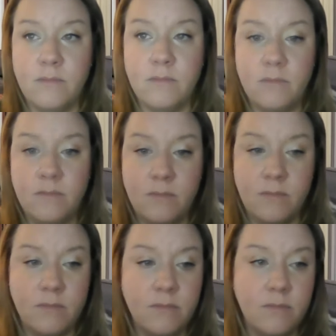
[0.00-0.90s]

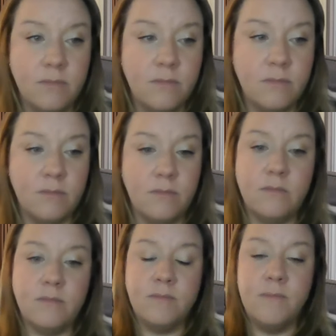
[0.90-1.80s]

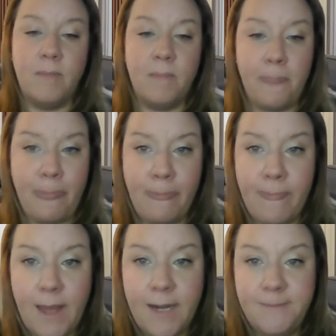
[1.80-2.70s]

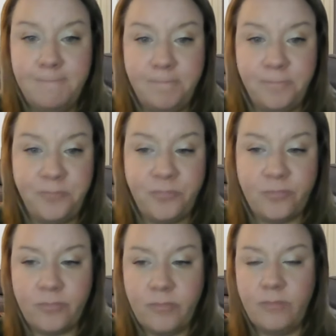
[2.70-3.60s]

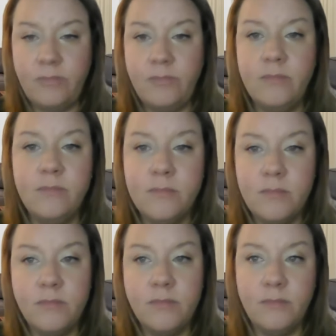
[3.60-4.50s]

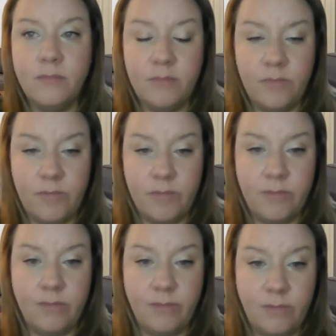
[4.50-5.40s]

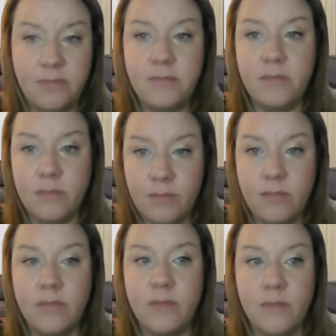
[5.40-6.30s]

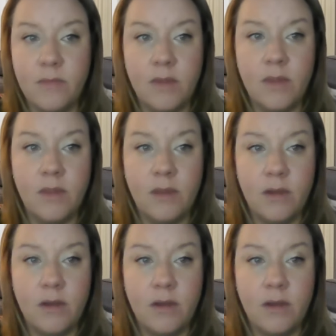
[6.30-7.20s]

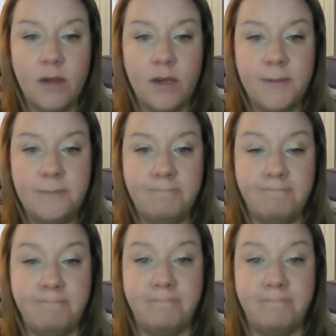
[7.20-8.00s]
No words are spoken by the person on screen.